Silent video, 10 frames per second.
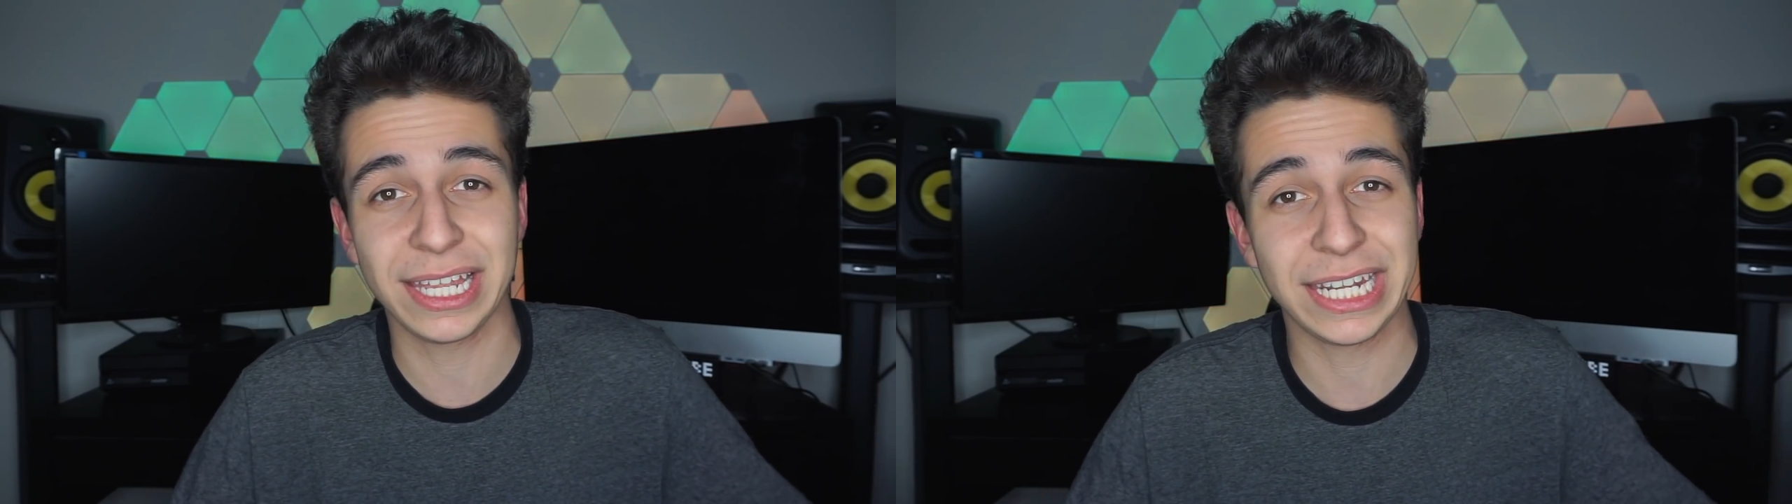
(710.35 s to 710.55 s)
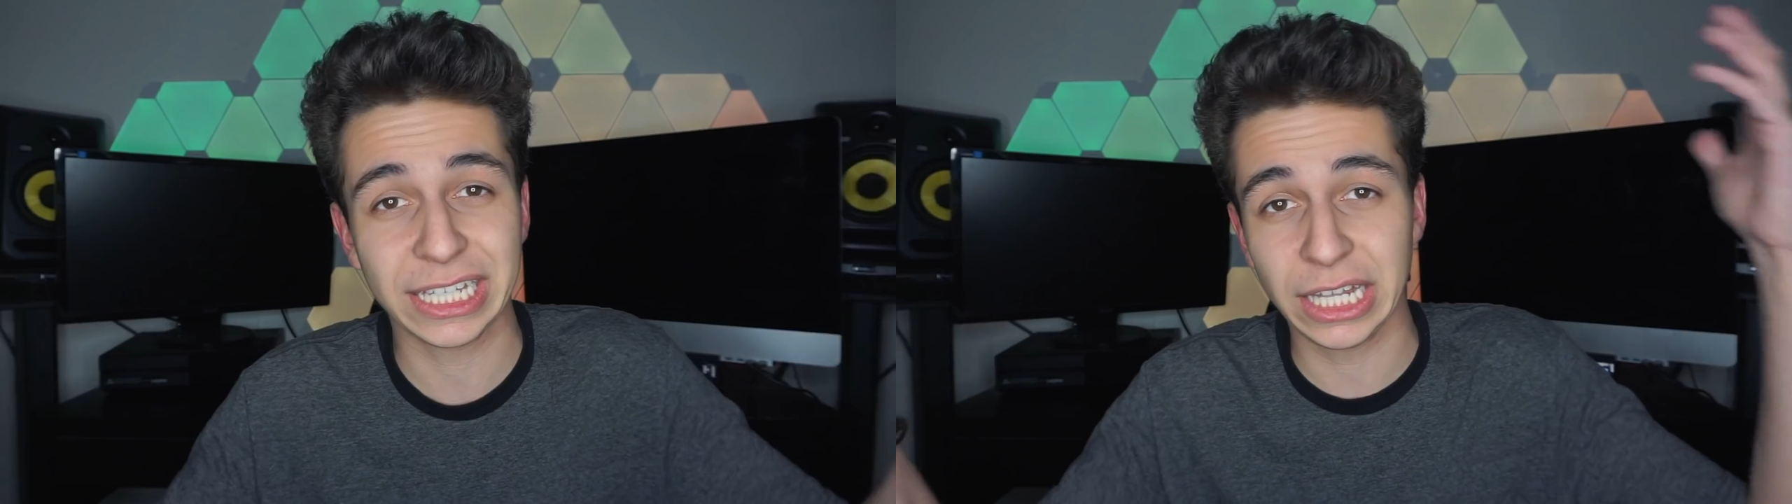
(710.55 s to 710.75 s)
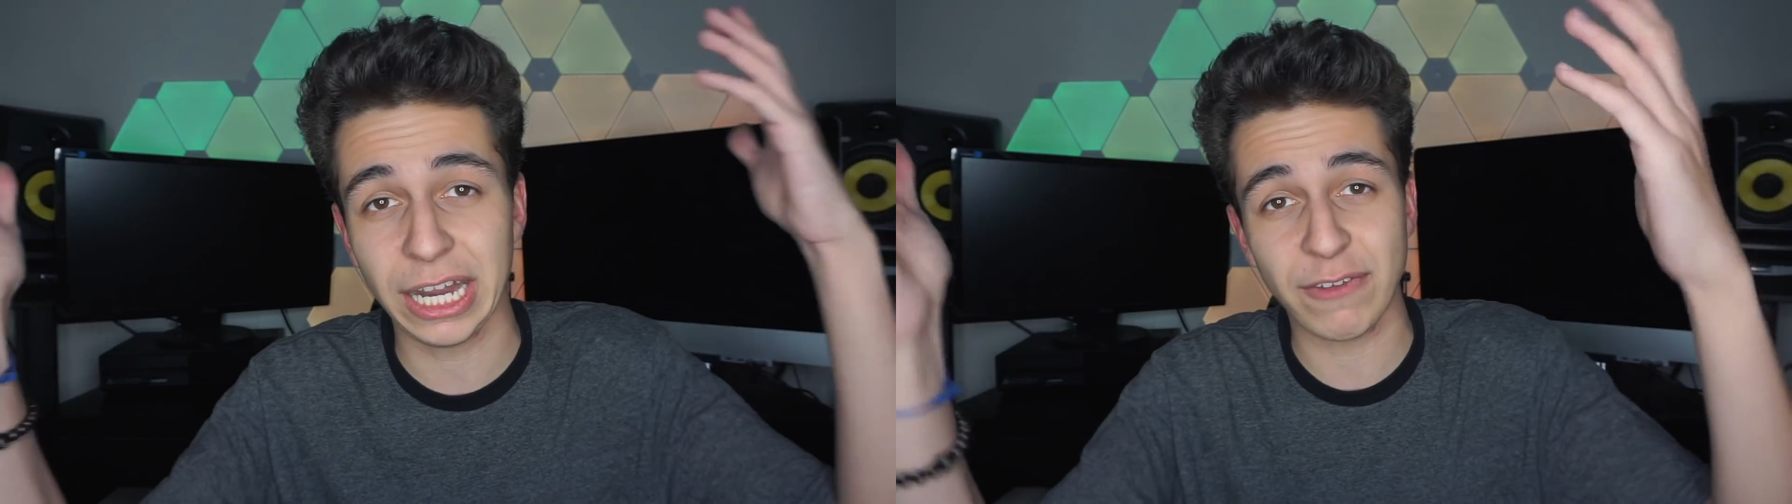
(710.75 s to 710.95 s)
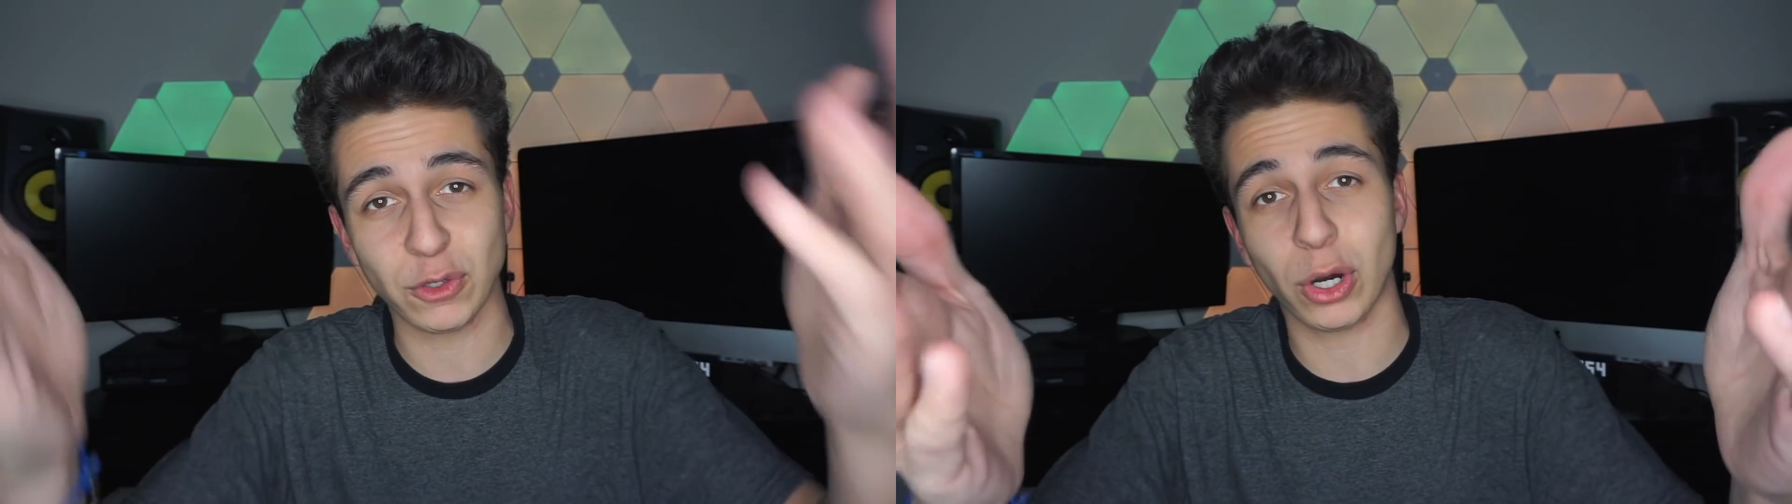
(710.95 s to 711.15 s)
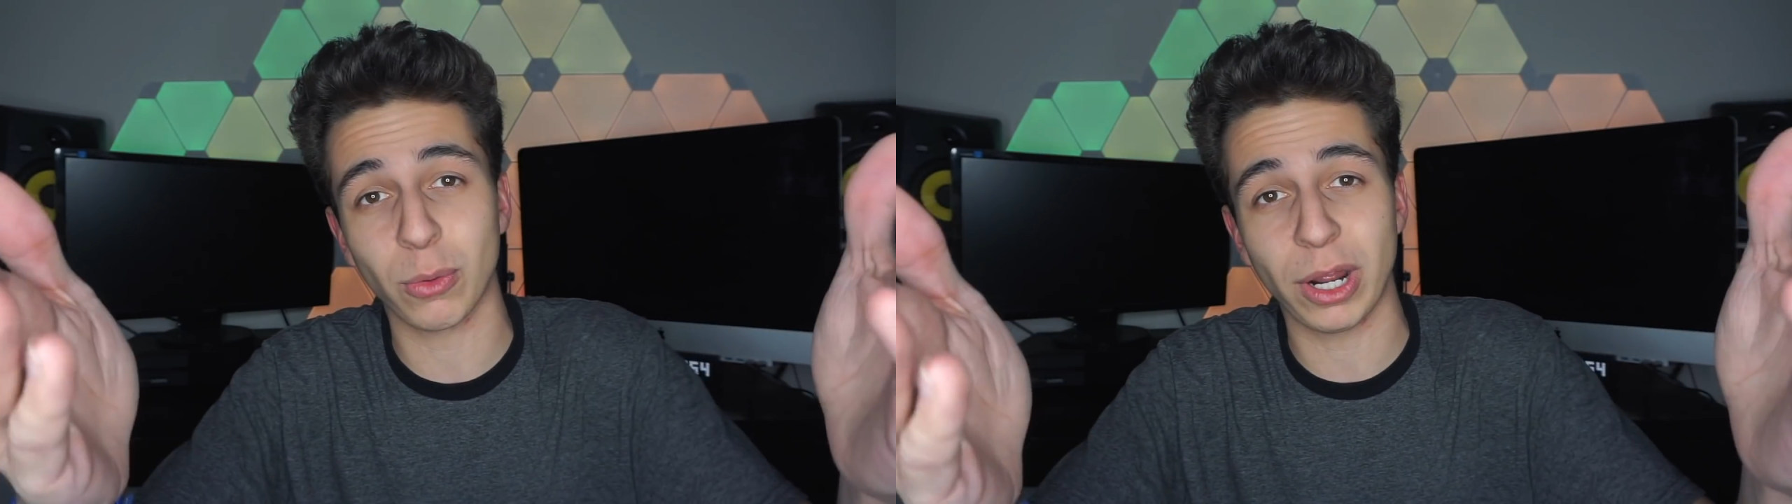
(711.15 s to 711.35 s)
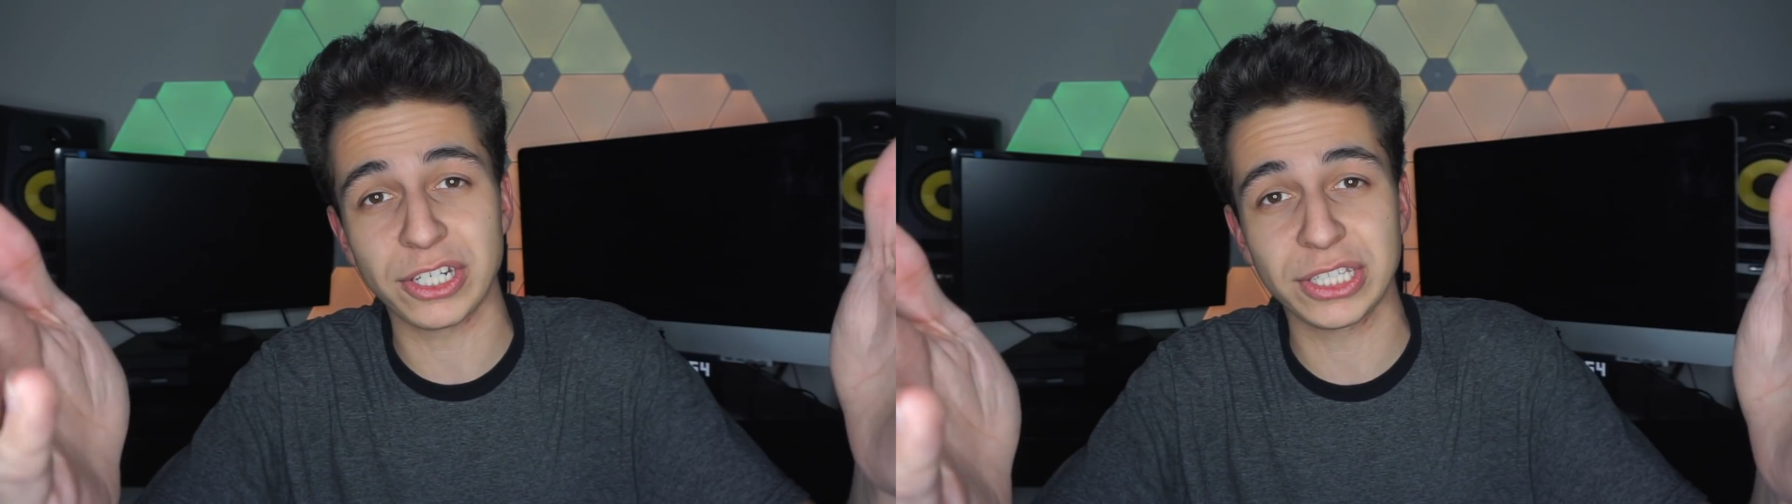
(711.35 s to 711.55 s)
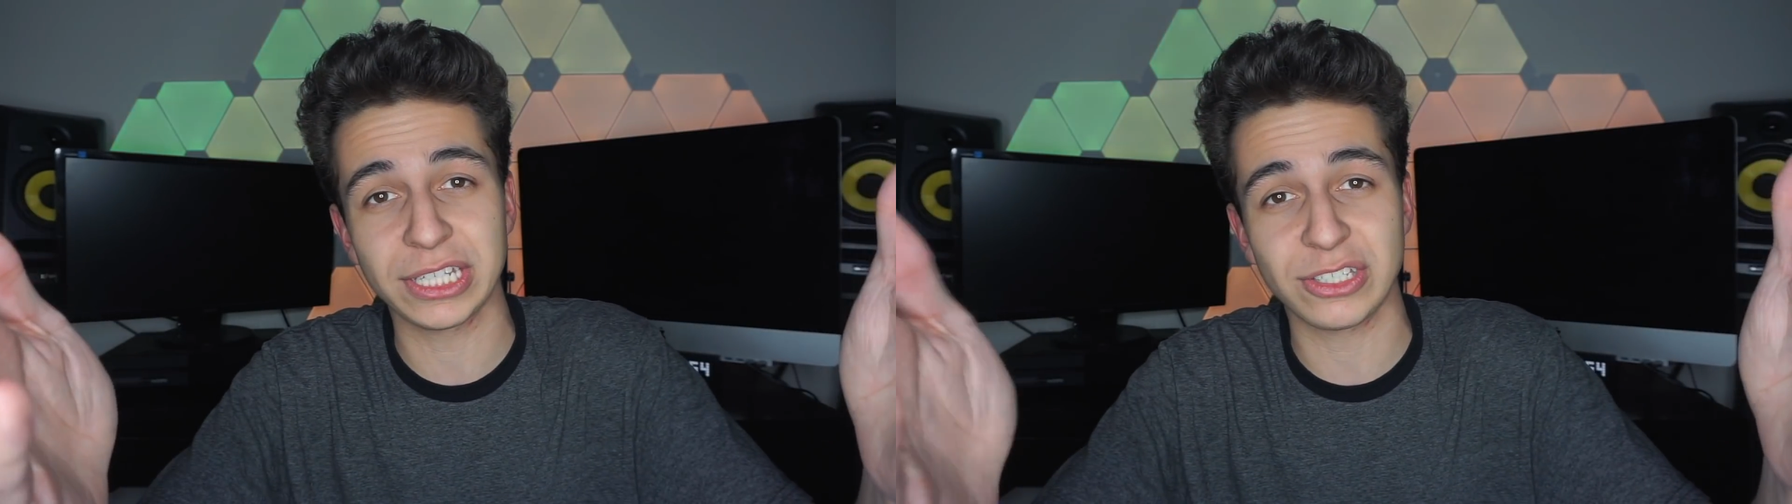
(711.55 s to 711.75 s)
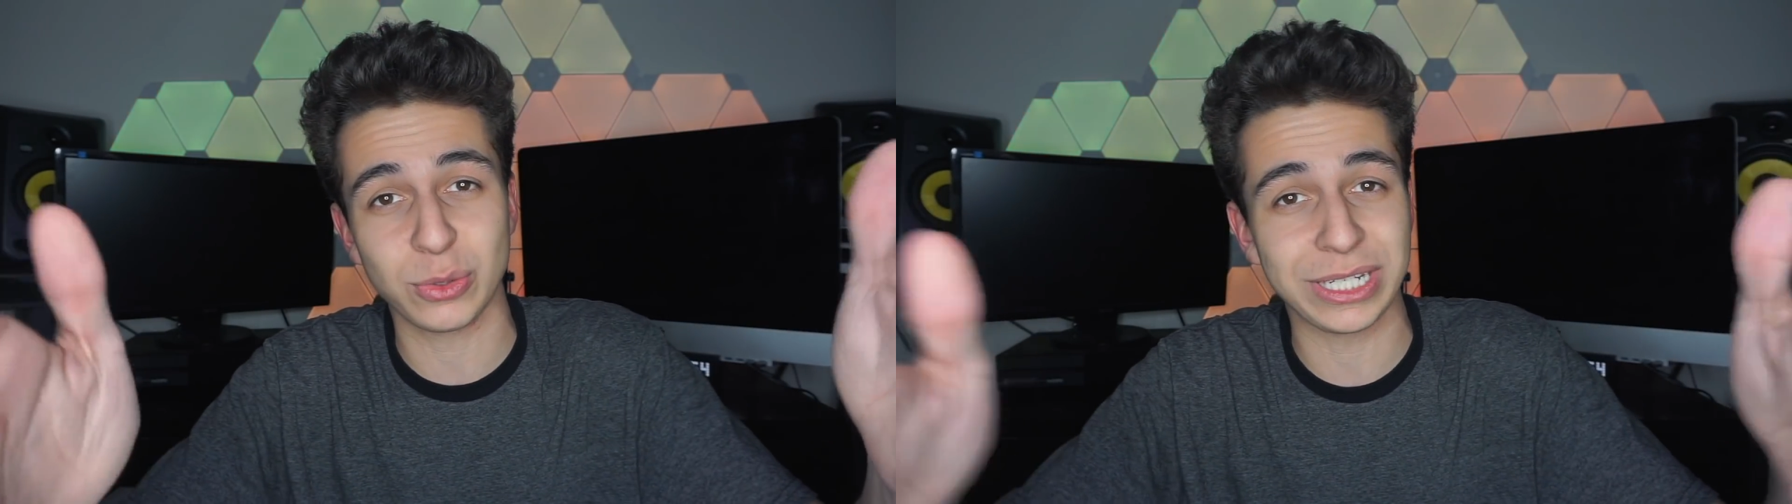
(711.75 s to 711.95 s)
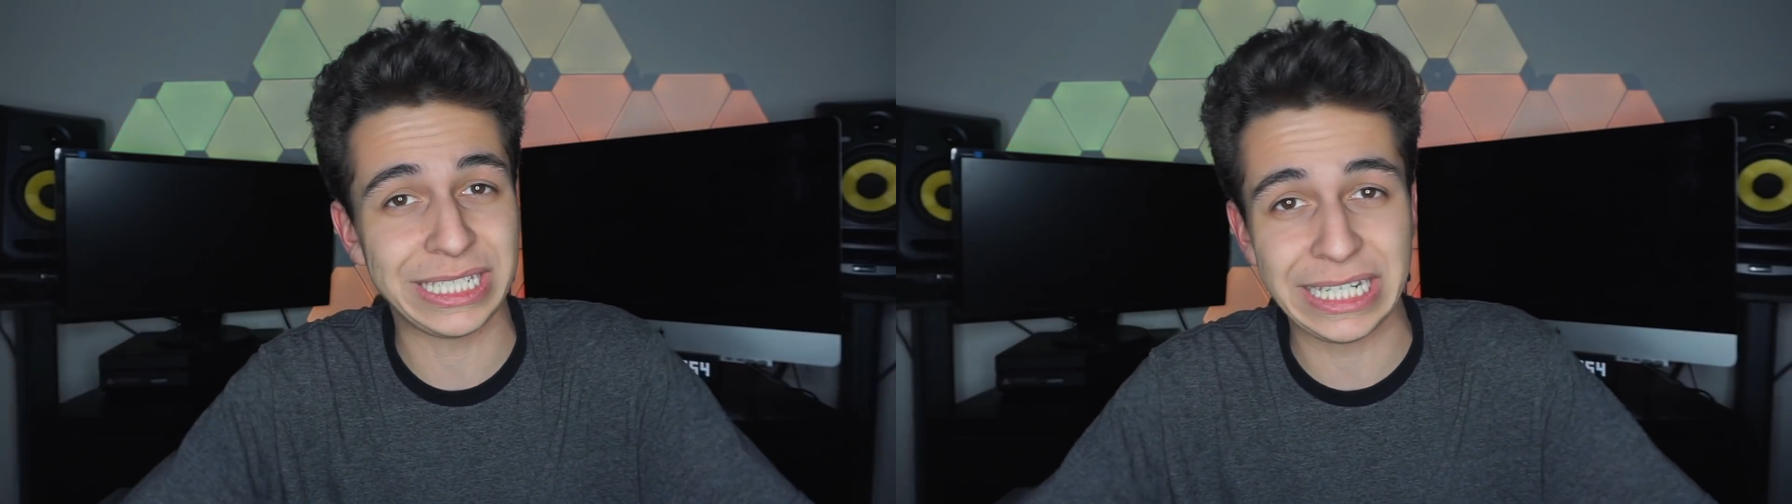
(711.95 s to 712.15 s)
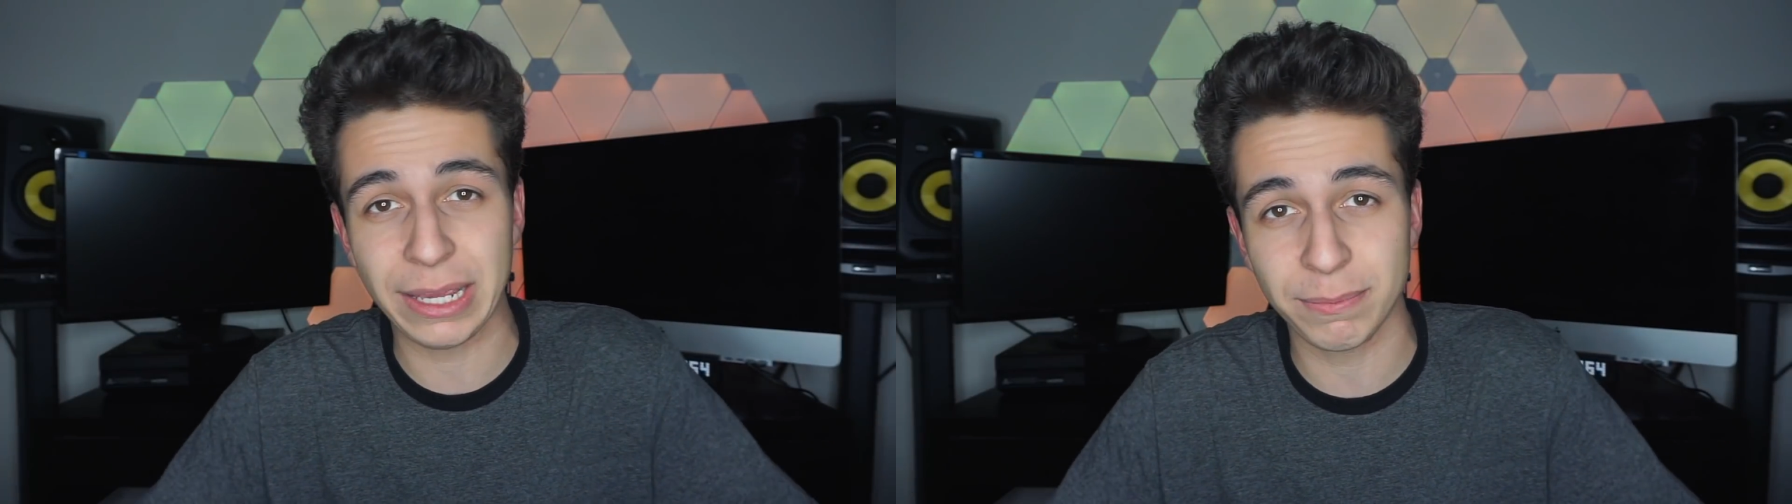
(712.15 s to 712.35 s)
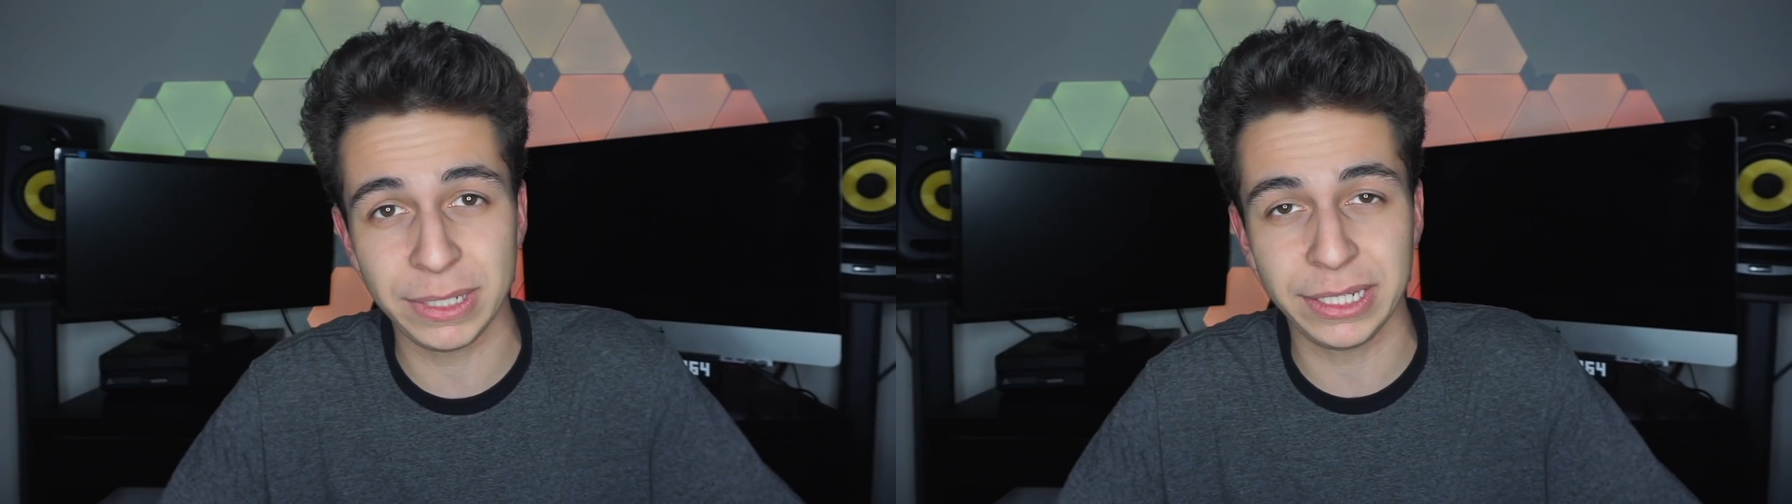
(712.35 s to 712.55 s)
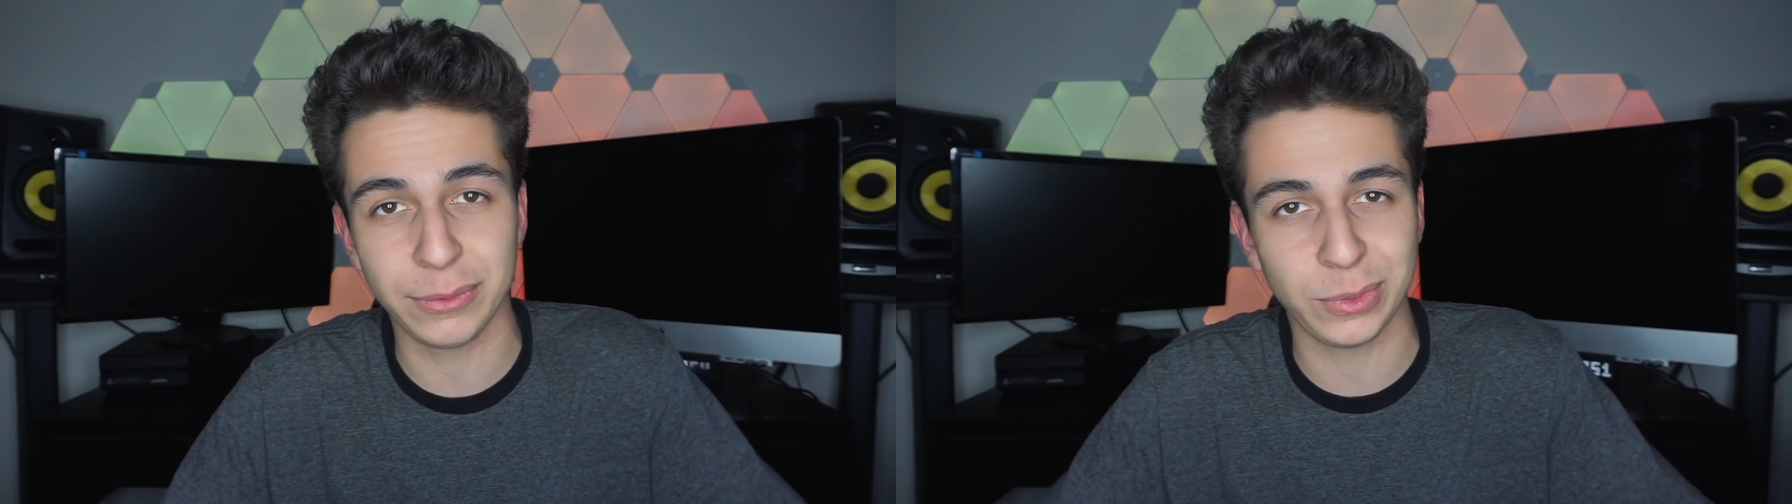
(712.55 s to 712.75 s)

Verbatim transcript: Nicolette, if you are watching this, you can DM me.